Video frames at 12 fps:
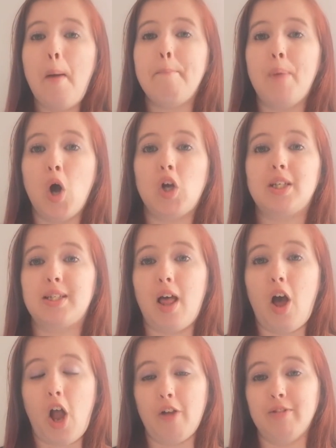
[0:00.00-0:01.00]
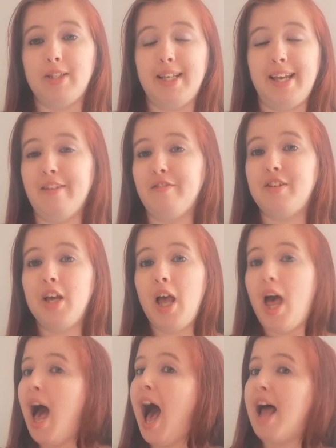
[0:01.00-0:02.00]
box that I received
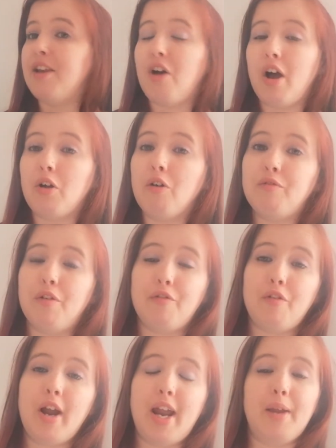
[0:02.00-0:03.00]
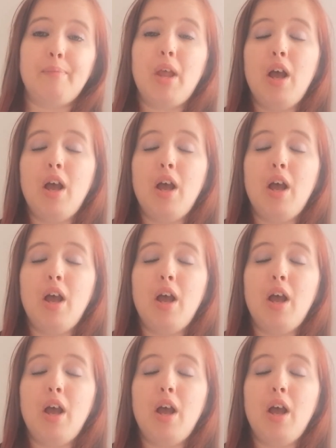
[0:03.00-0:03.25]
and I got for free.